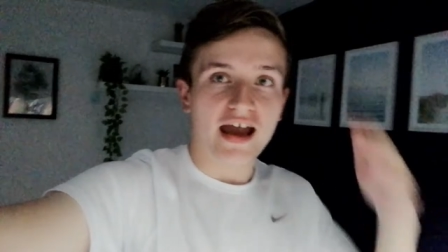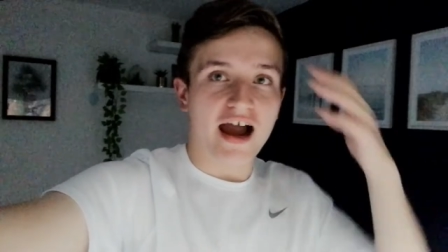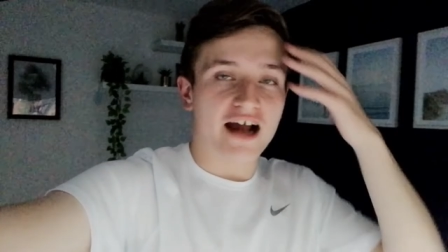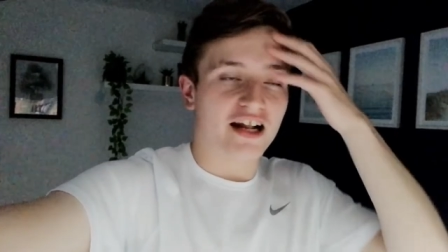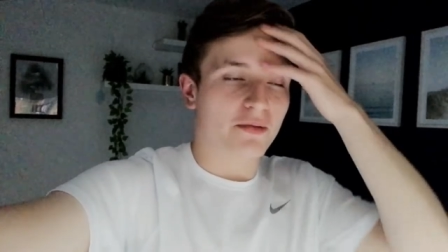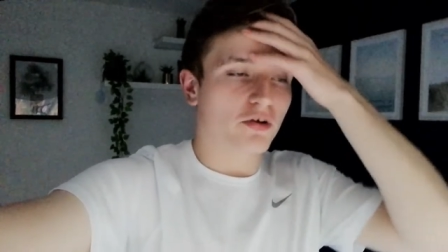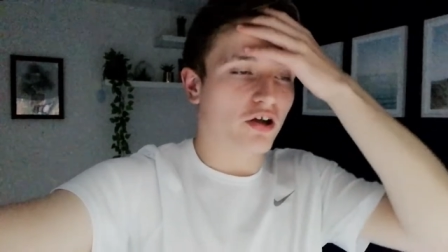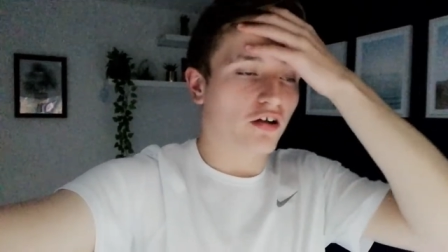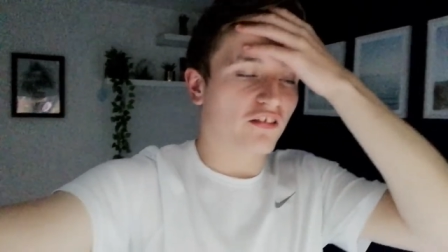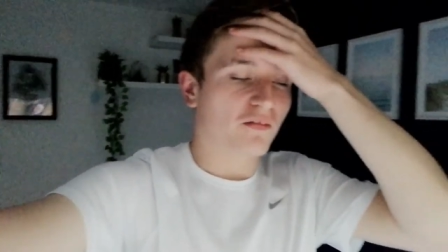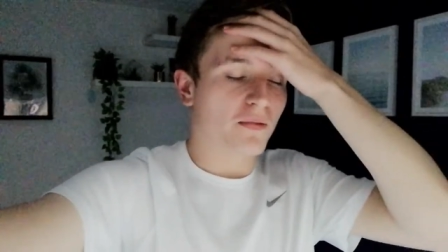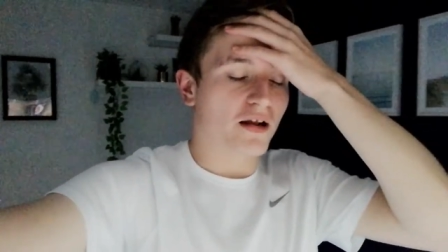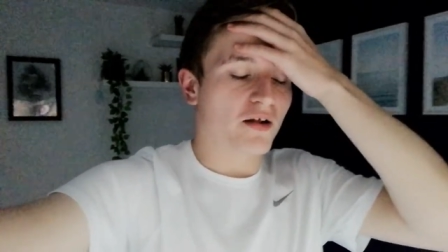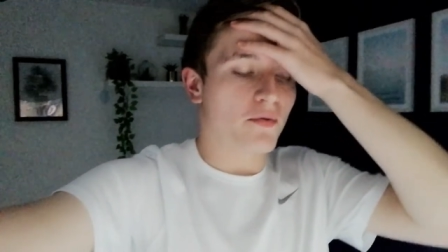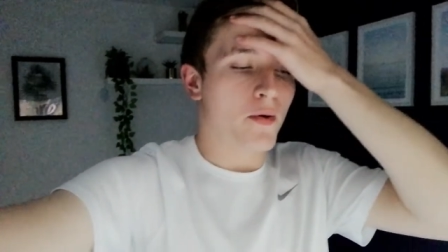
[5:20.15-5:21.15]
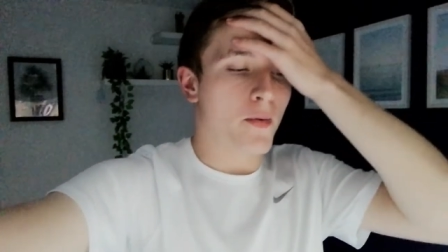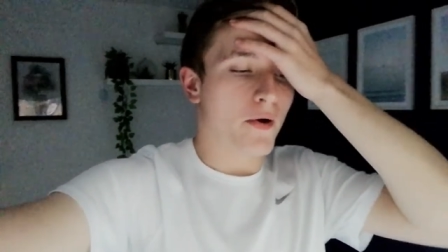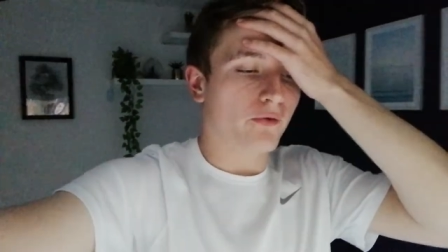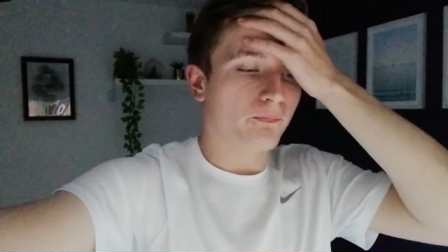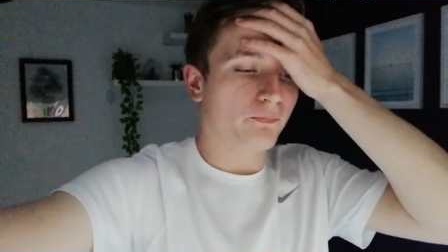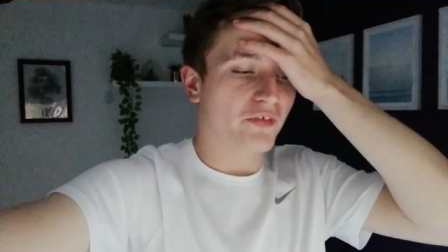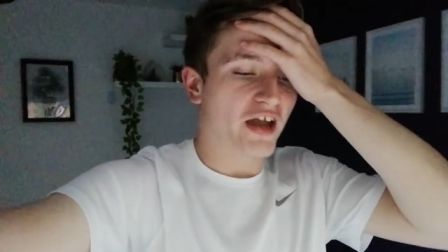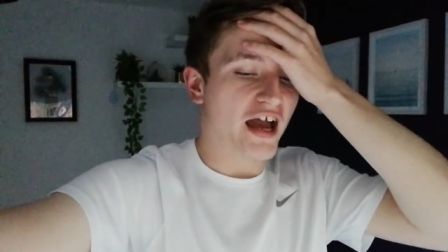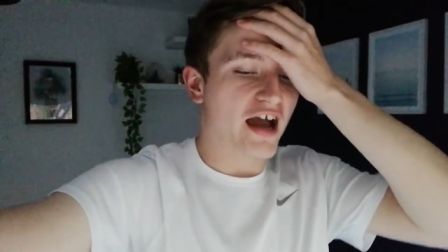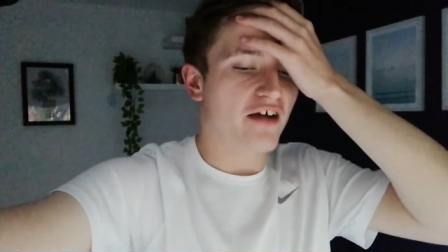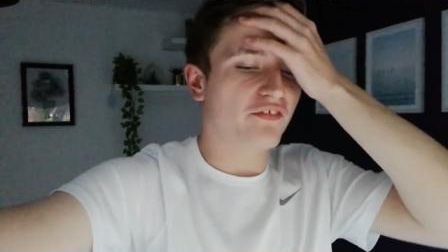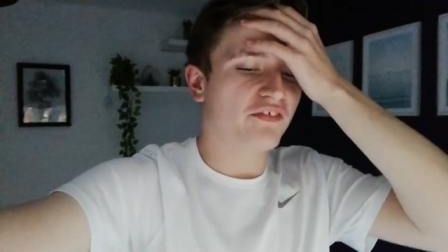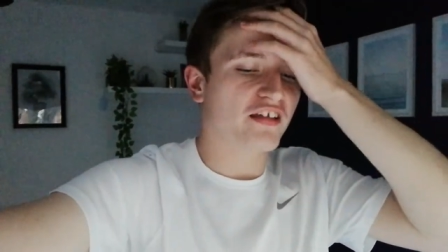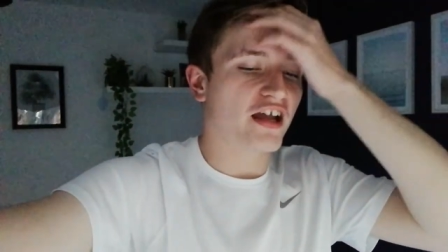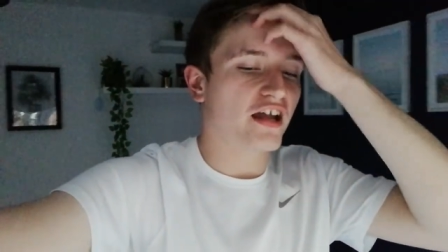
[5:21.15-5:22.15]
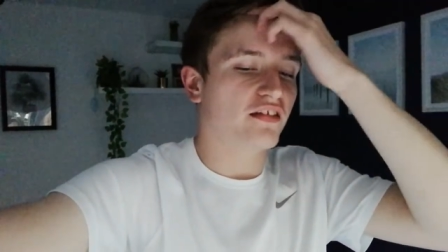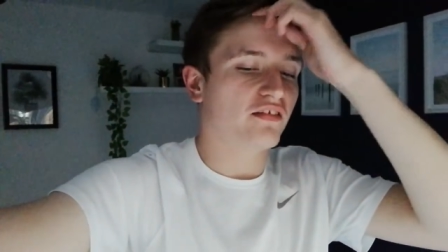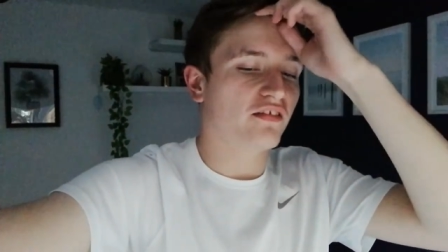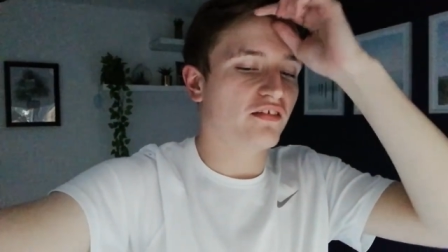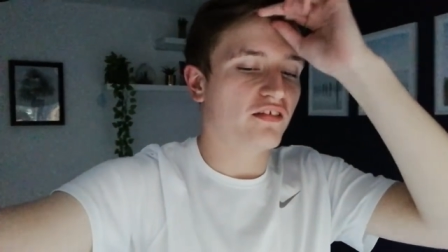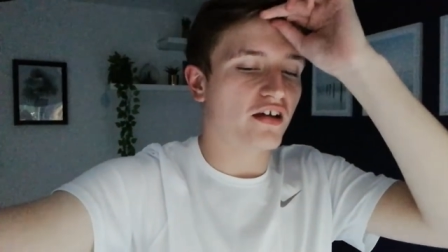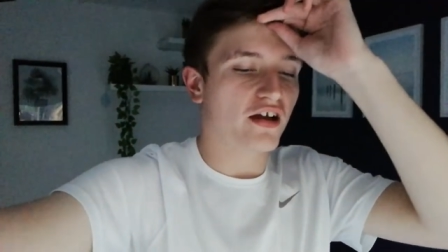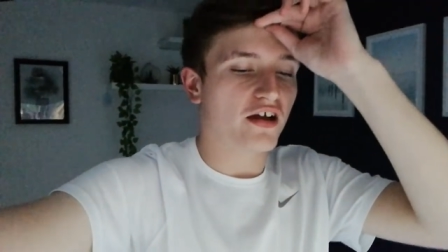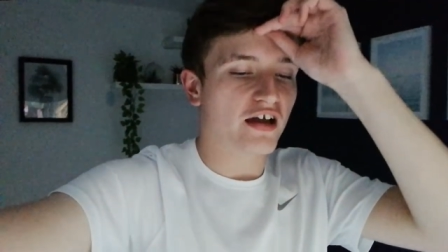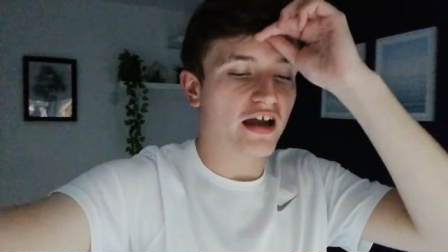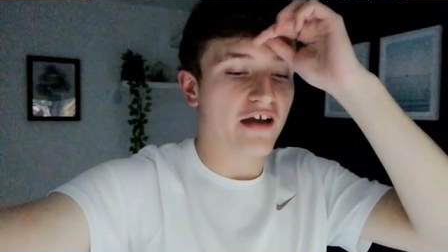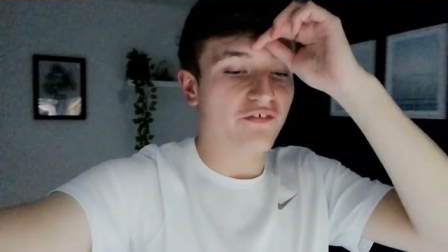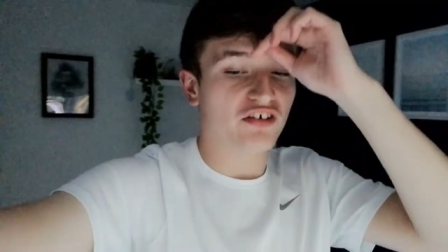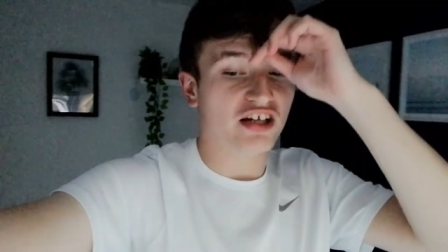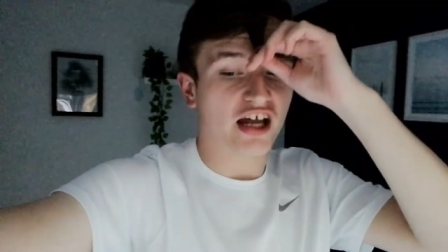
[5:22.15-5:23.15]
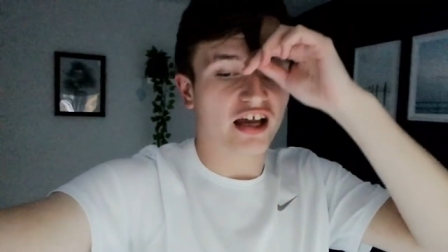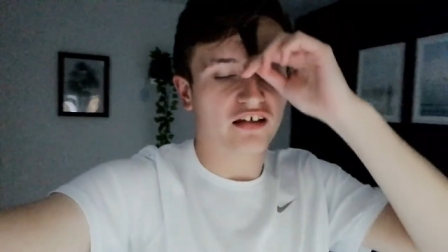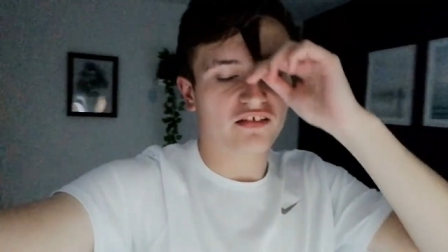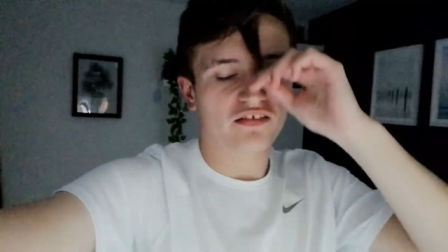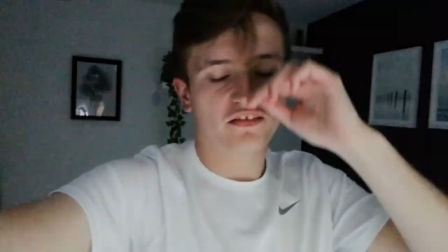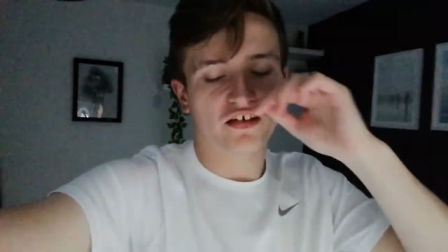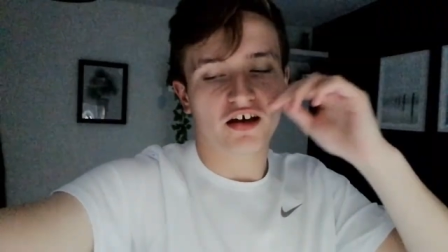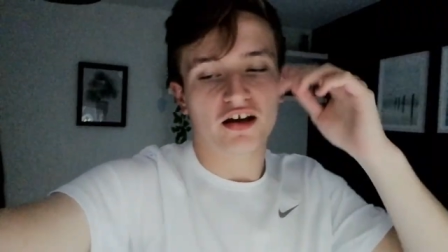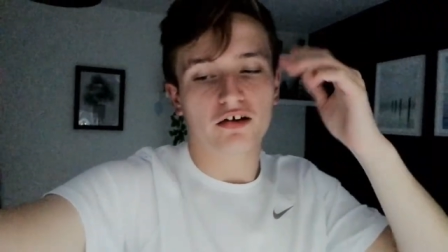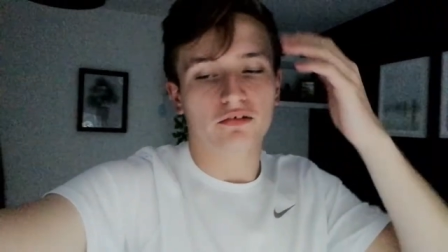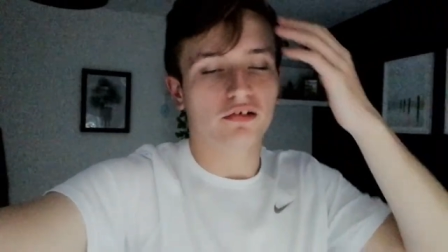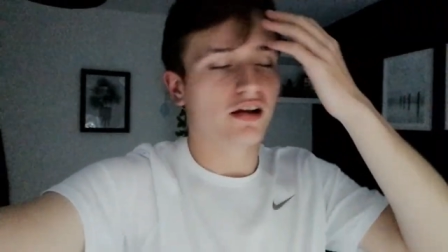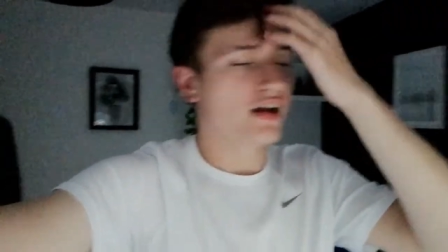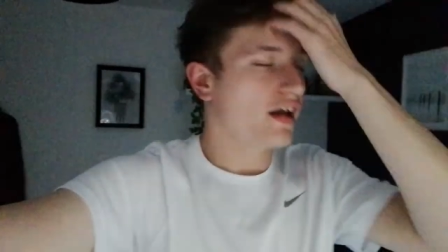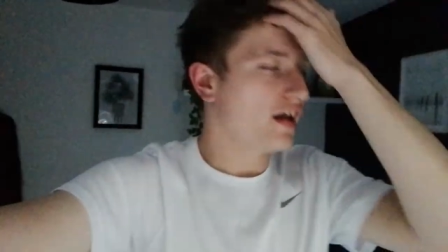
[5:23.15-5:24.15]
And I've been going to bed around half ten so, every night, so